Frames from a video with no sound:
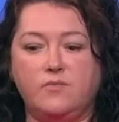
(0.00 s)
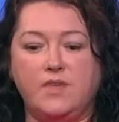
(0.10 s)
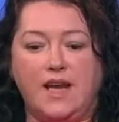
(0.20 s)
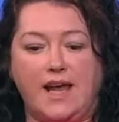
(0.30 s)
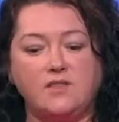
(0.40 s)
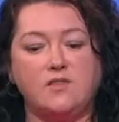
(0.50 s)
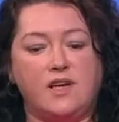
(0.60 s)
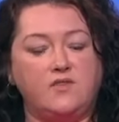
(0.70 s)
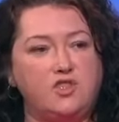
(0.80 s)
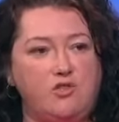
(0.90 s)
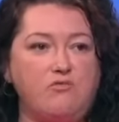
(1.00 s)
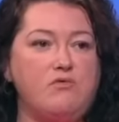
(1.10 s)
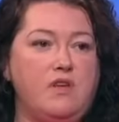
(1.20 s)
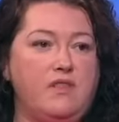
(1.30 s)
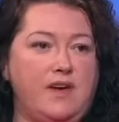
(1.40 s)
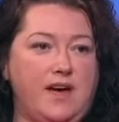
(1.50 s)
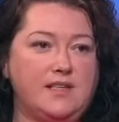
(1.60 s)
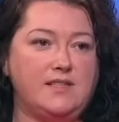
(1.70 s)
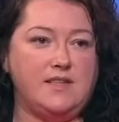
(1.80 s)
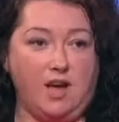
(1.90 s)
electorate have shown
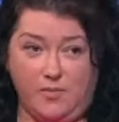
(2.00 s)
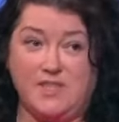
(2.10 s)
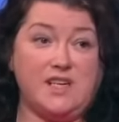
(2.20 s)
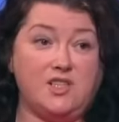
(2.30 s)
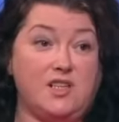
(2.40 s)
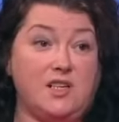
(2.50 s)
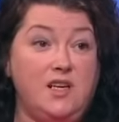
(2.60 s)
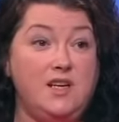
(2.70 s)
that the opposition